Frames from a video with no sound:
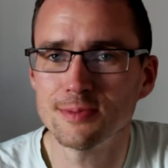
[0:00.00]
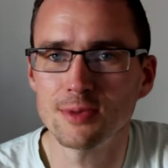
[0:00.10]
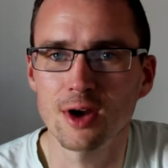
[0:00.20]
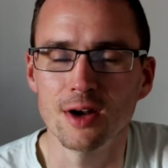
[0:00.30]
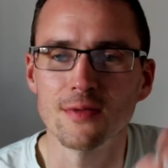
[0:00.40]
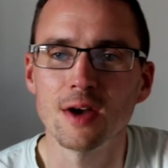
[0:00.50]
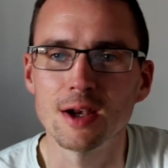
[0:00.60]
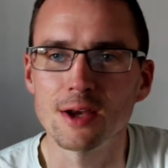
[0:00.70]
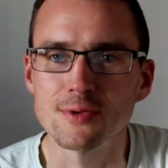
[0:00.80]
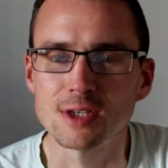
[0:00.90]
some kind of
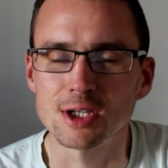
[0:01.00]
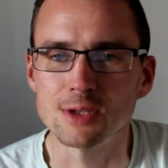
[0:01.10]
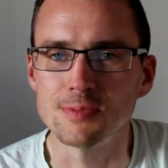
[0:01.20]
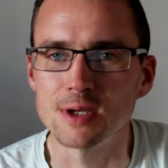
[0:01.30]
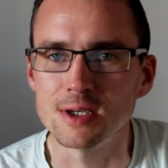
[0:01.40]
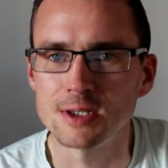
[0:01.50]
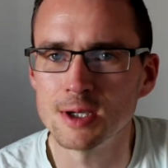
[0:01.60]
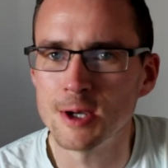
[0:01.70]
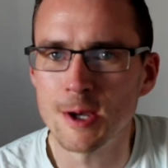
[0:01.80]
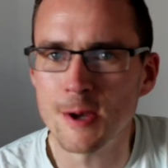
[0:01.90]
like low session beers,
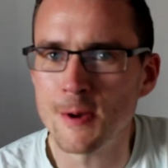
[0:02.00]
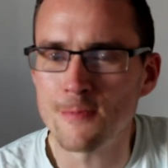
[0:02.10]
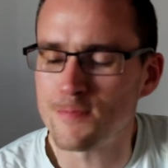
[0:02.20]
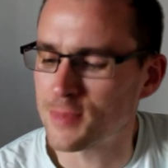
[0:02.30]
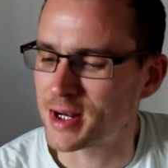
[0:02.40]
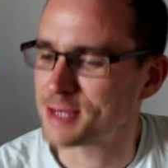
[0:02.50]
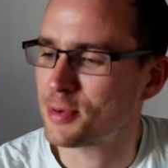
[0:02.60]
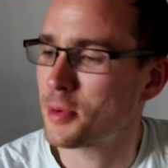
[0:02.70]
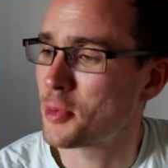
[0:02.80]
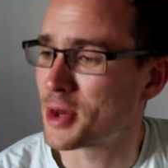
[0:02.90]
but that's
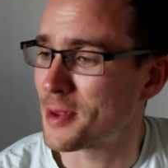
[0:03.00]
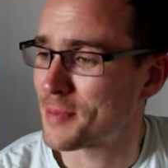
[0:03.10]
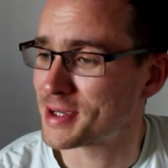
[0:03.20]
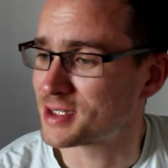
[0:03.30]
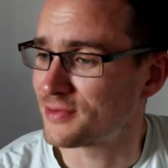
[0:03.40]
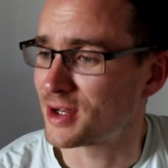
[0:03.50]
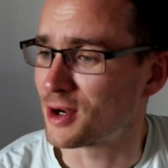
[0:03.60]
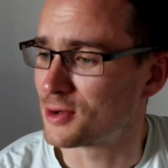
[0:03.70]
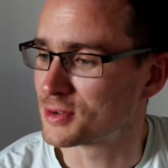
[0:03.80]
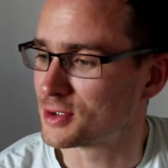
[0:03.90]
probably one of the best I've had
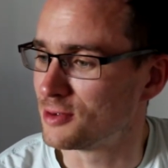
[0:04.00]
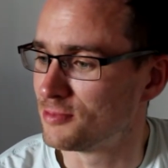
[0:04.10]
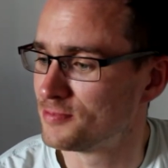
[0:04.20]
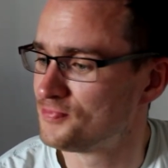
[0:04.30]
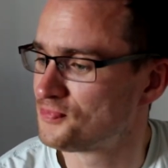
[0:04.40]
in a long time.